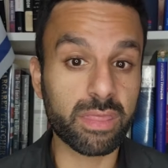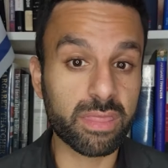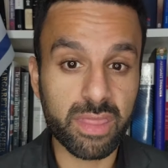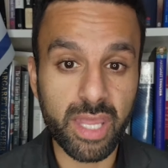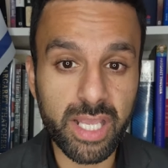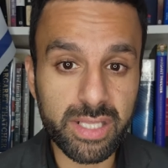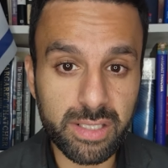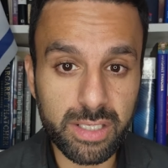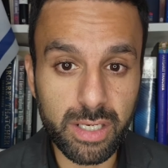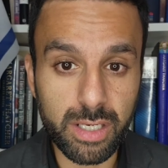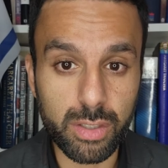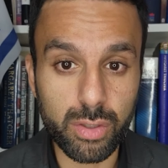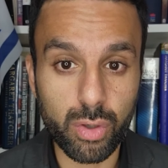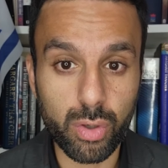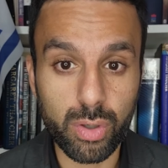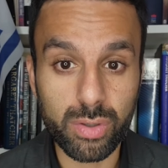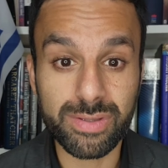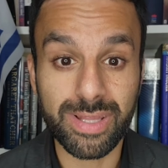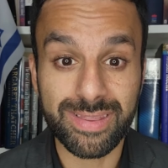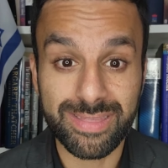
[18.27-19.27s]
They didn't
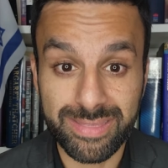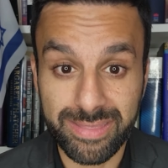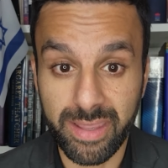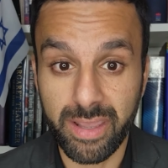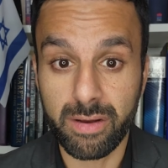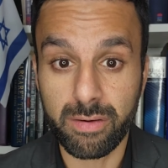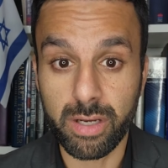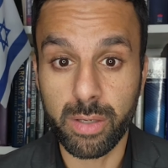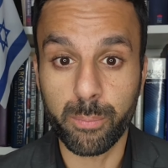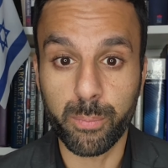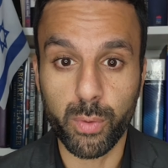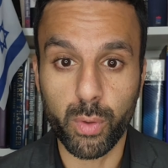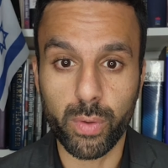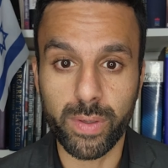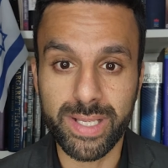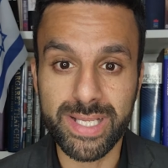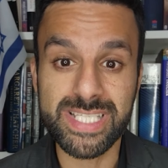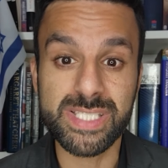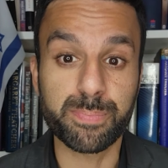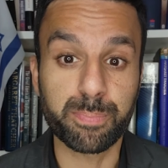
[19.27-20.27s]
know that their
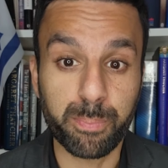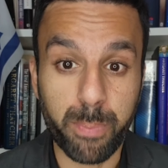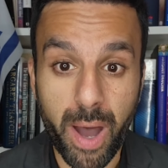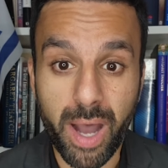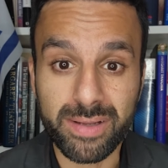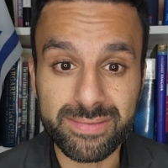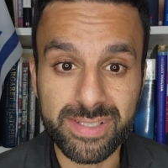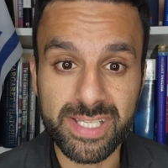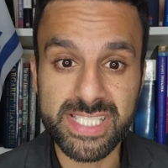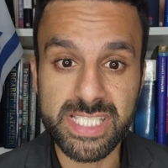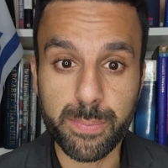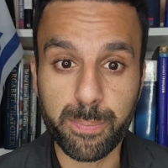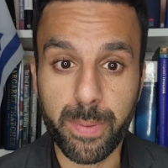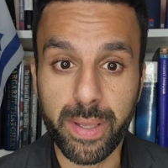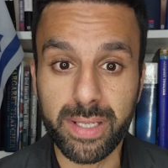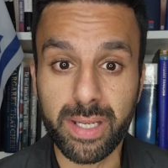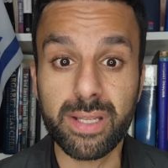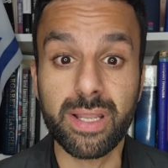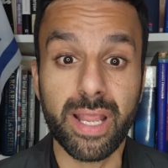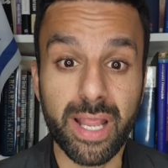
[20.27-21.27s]
employees
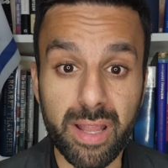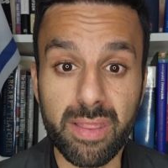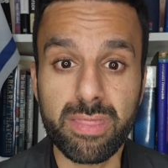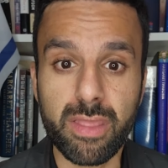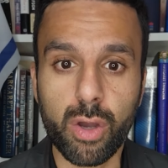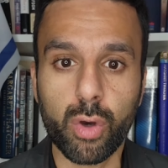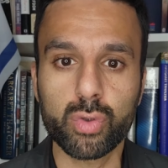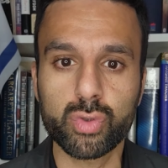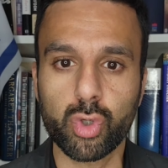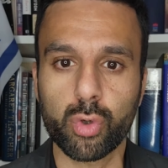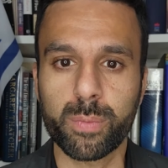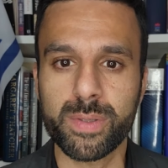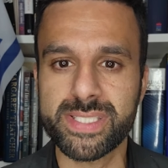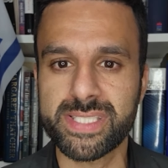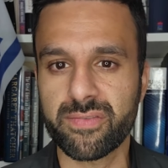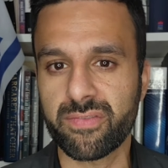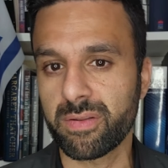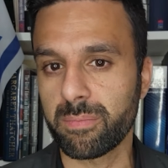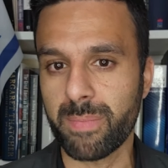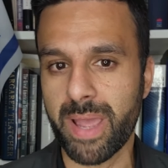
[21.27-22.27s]
participated in the October
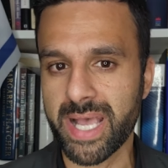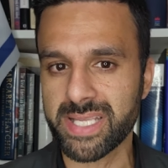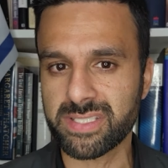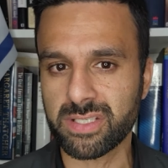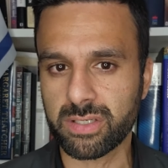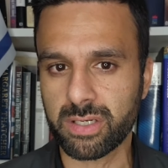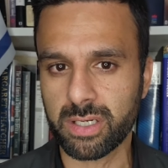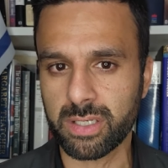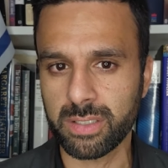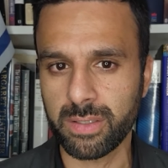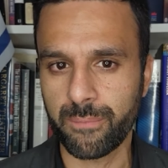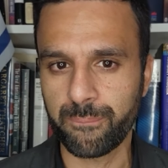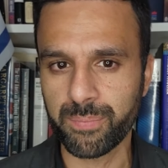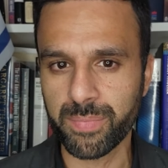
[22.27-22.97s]
7 massacre